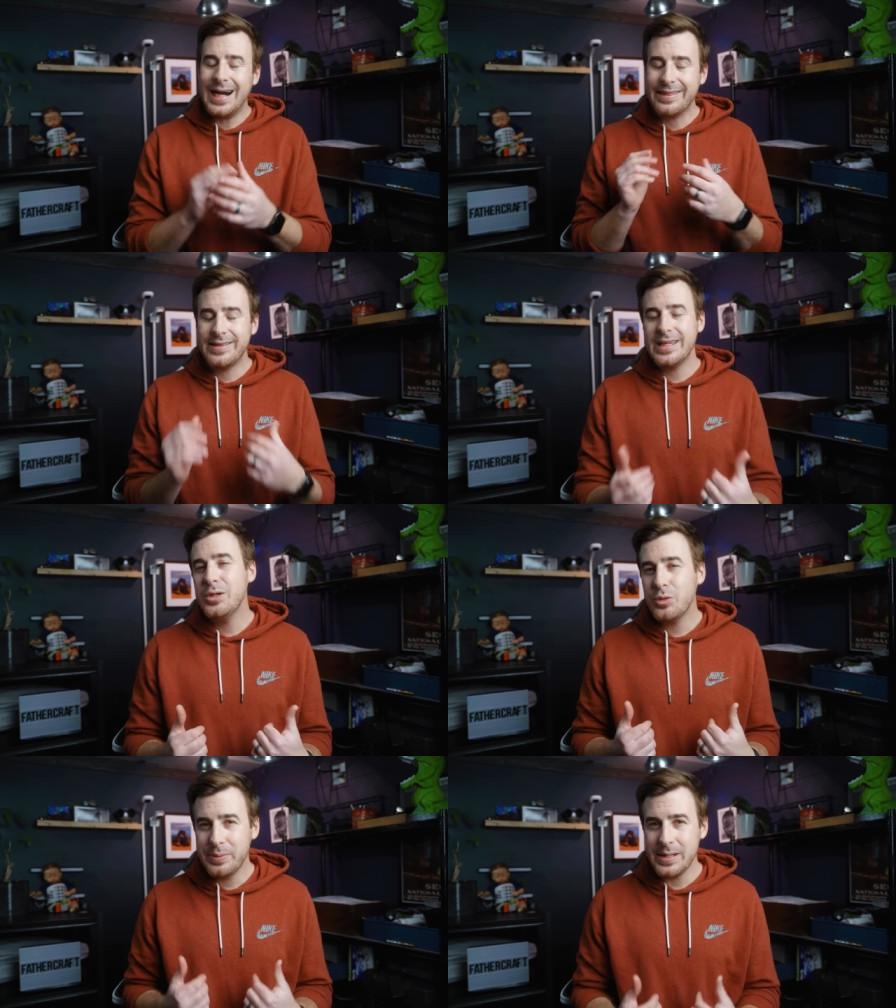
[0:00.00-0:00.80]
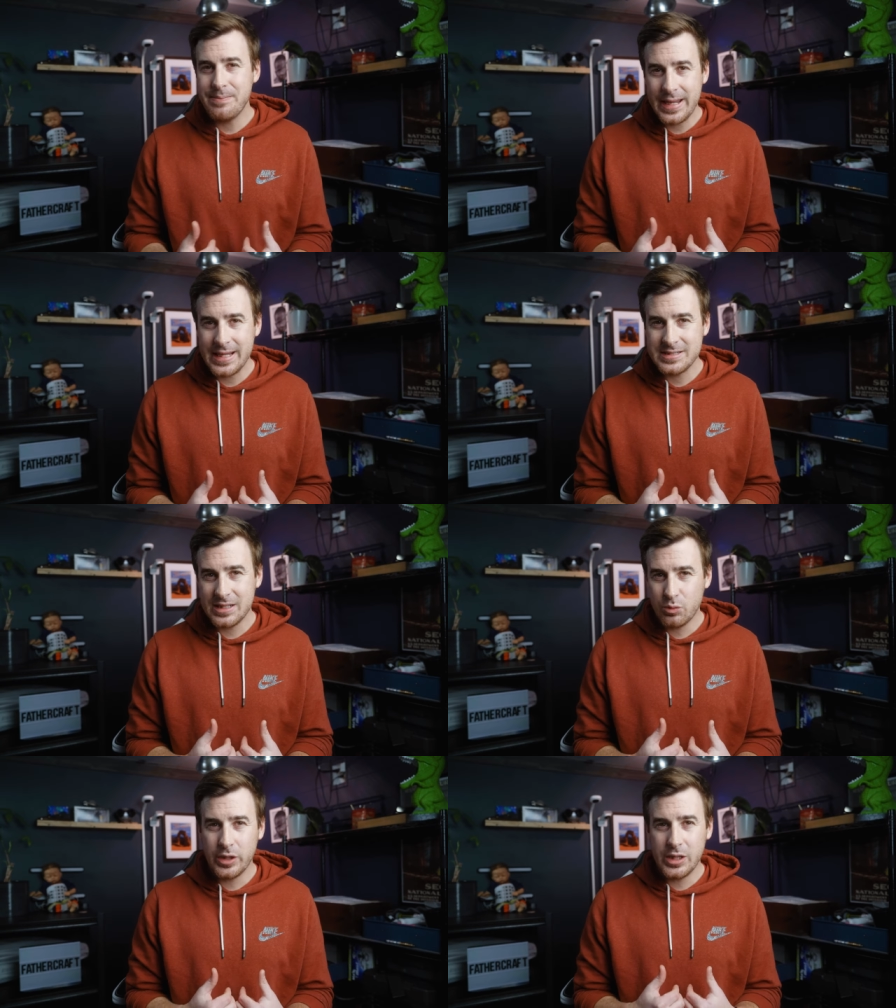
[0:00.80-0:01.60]
I think you will be amazed
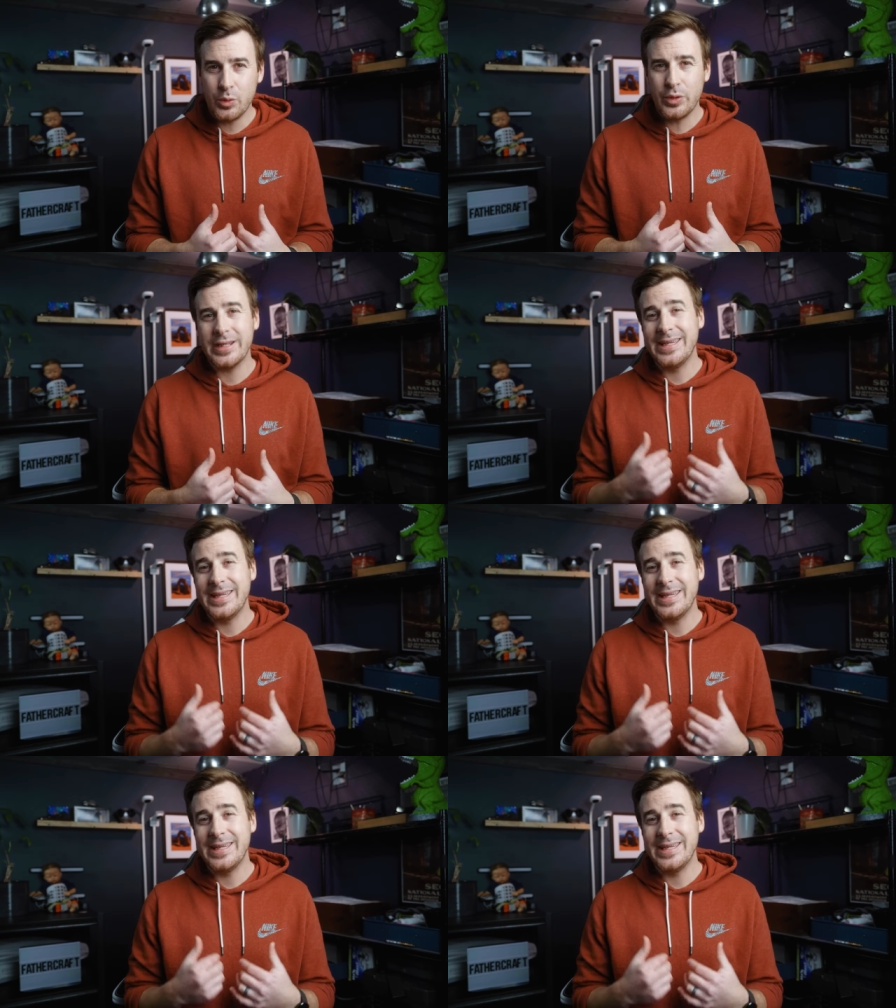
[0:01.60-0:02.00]
at what you will